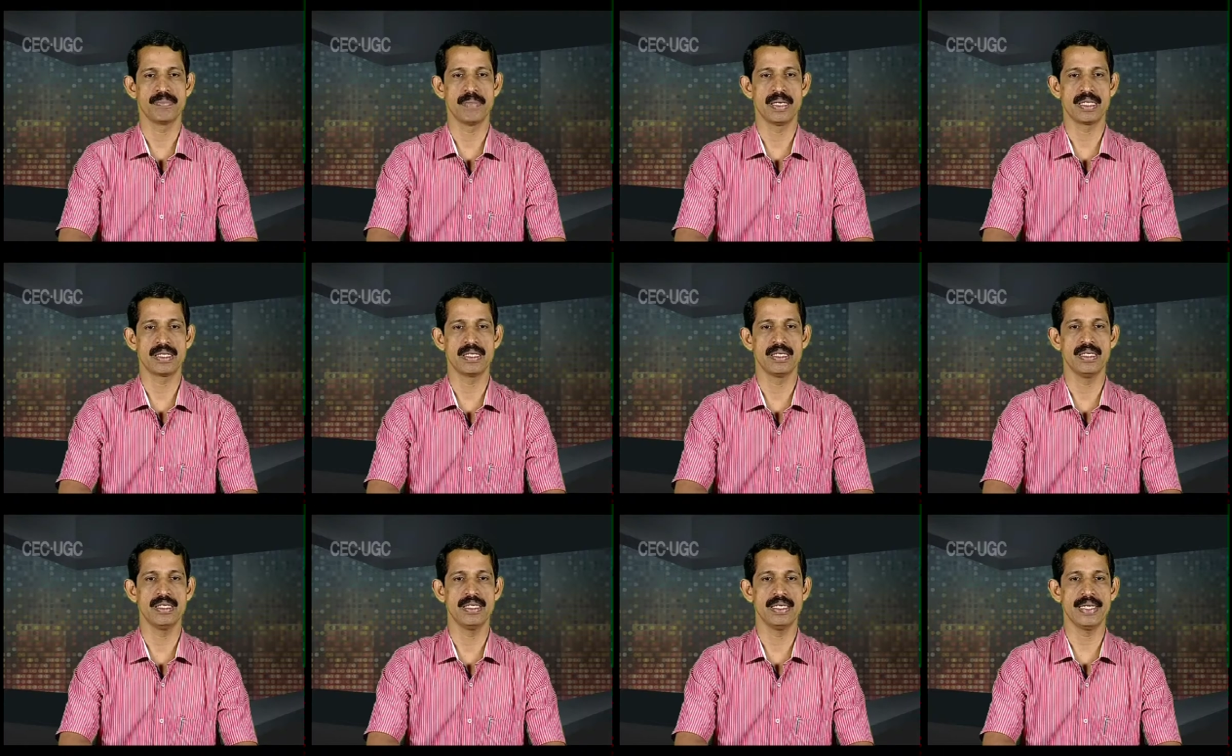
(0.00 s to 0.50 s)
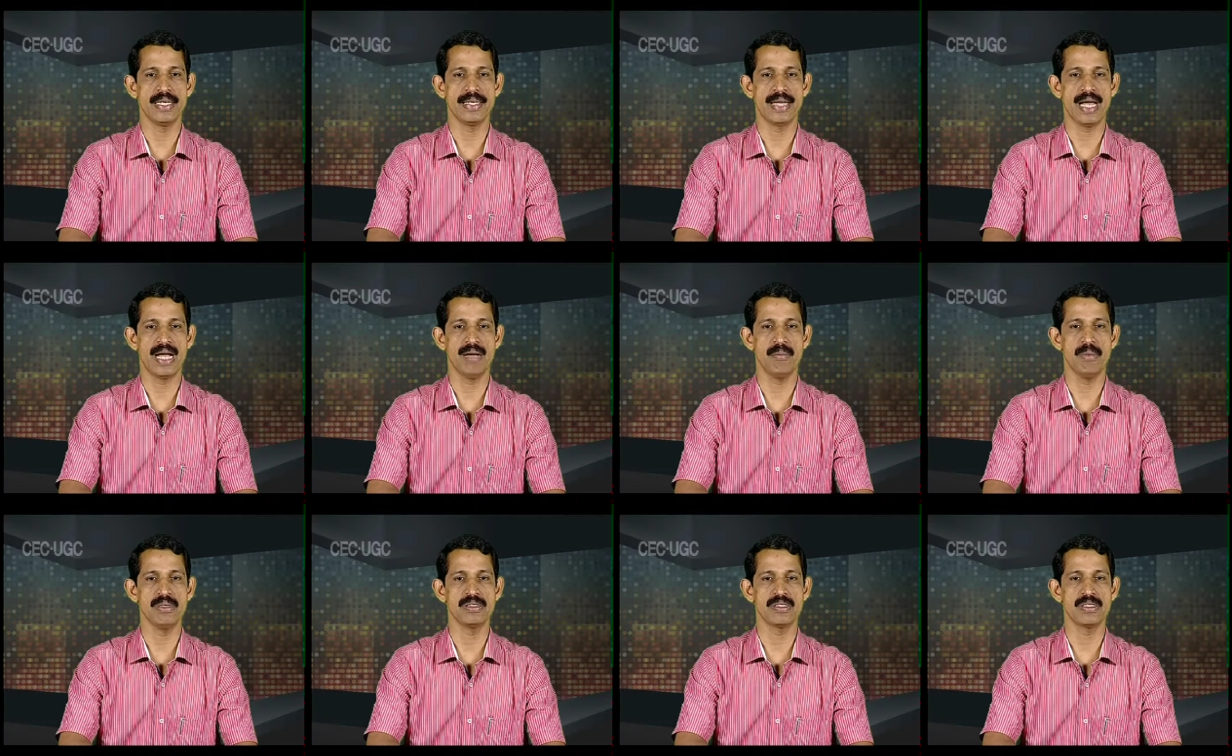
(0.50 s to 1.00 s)
method
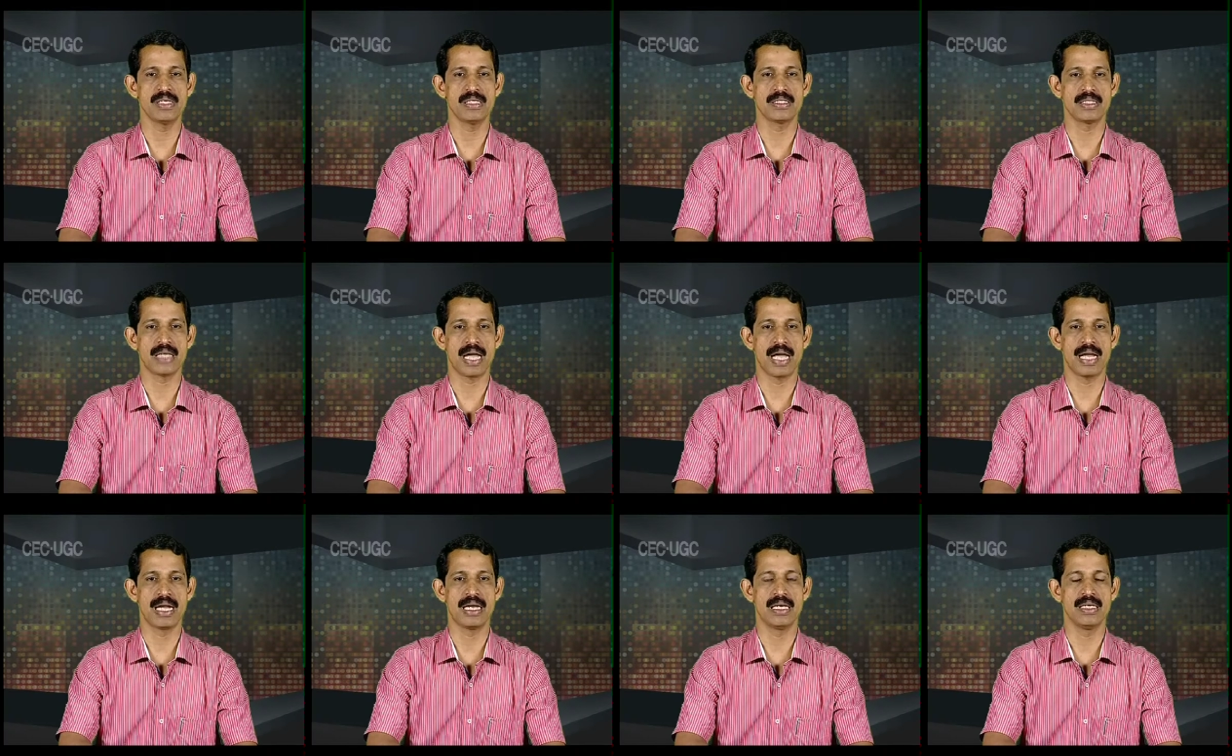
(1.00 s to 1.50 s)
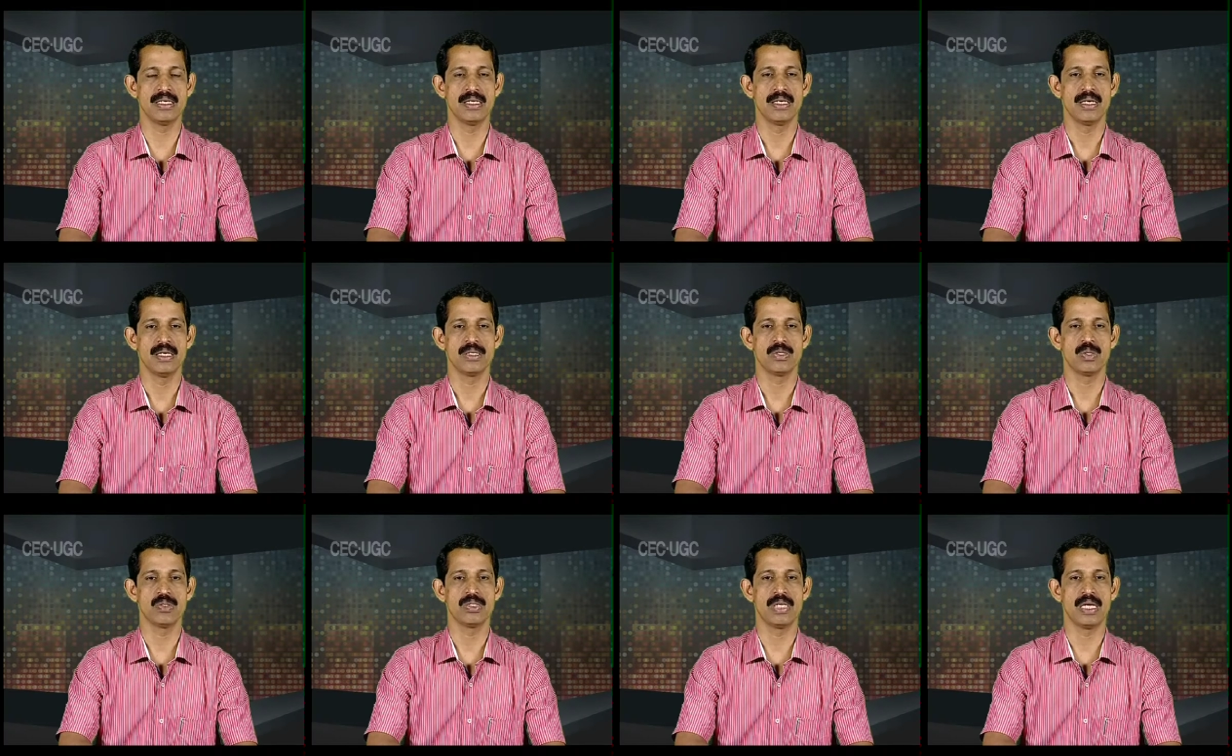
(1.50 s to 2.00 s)
enables the child
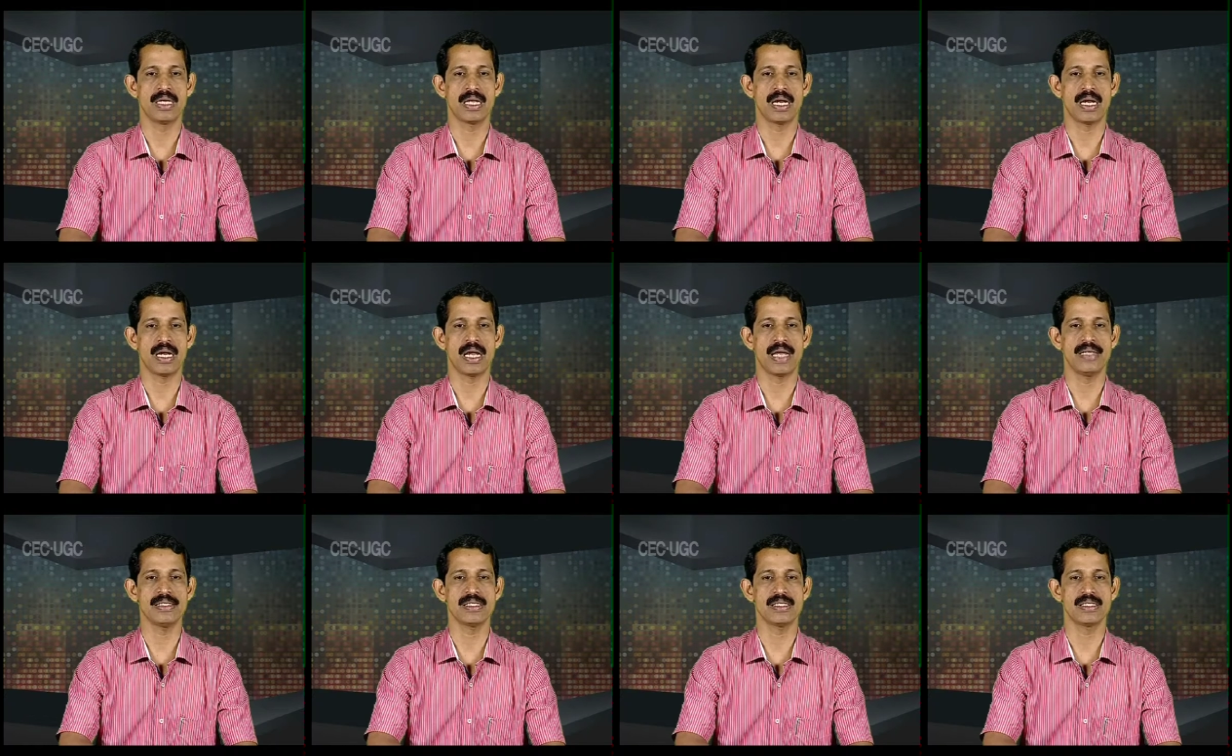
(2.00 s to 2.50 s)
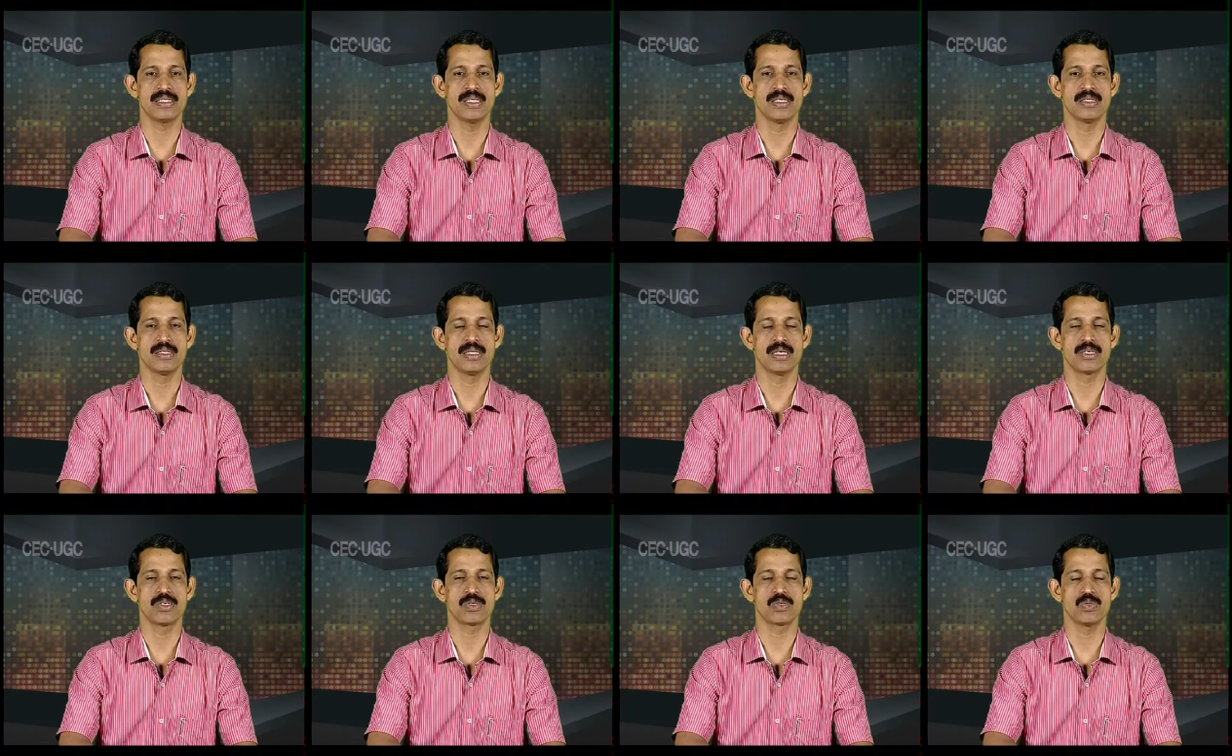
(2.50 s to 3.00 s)
to generalize
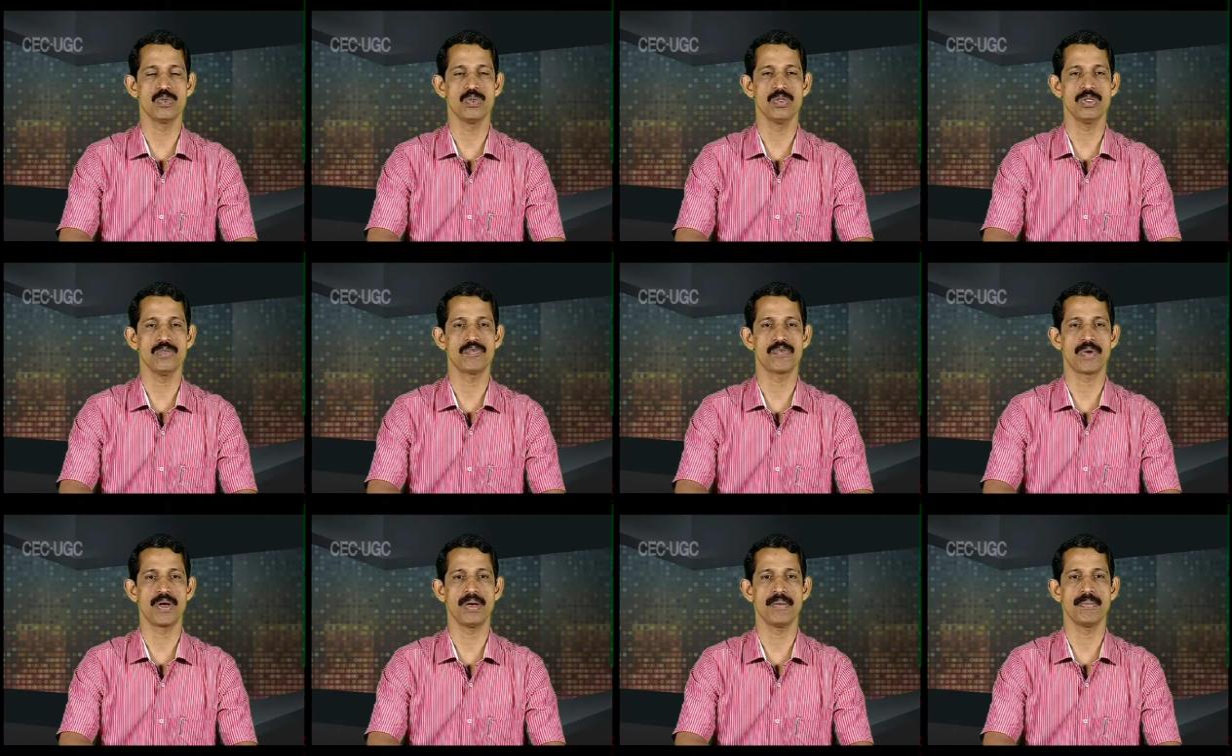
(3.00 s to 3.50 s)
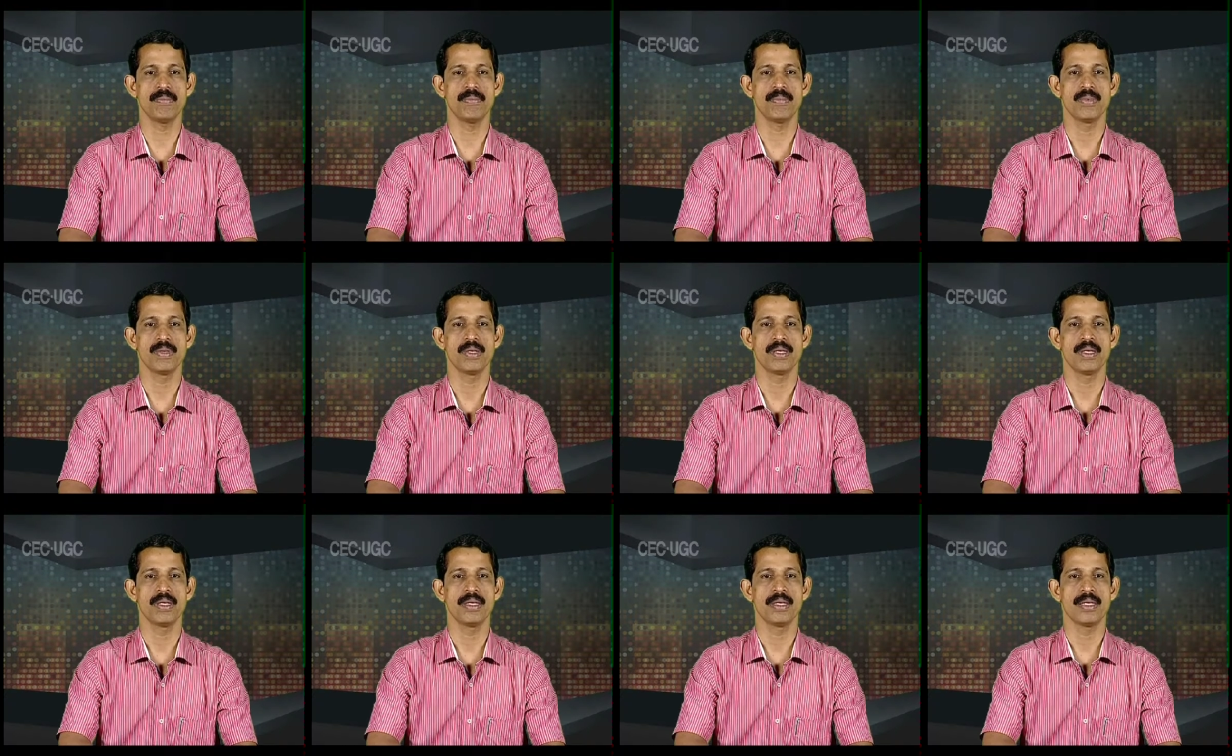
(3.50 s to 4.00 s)
the truth from
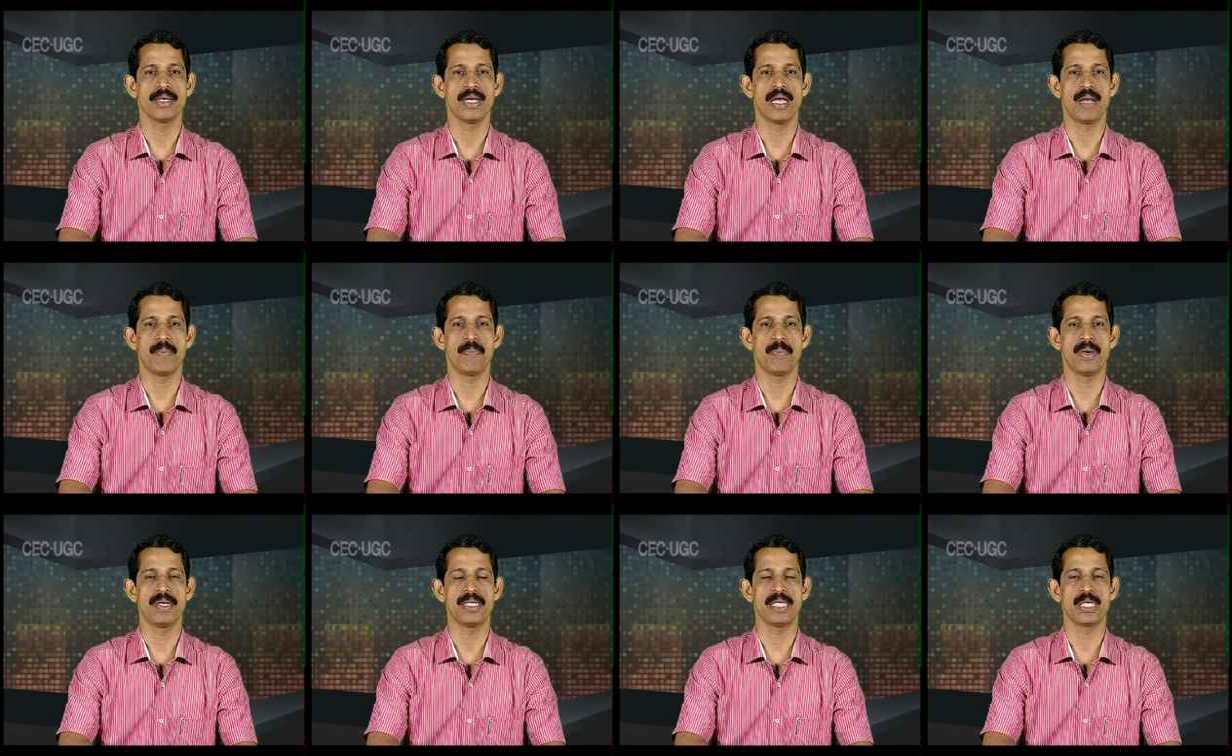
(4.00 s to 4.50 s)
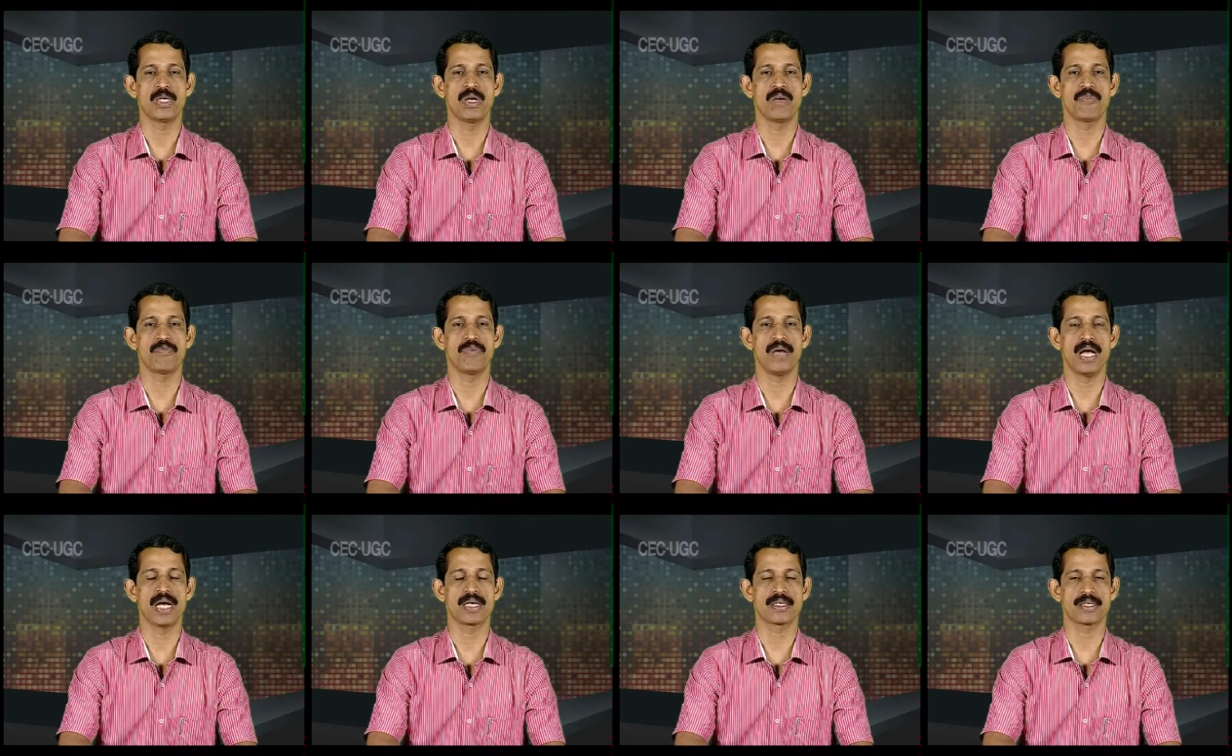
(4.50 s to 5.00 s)
a particular
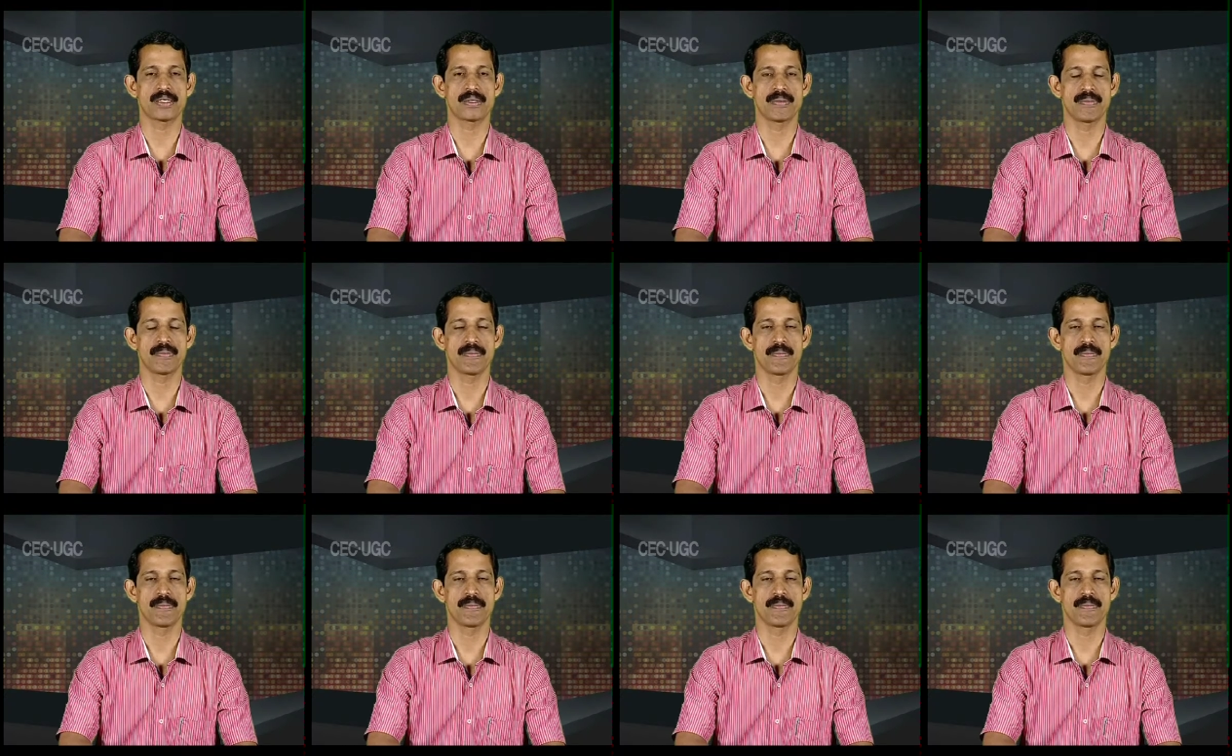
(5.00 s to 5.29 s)
fact.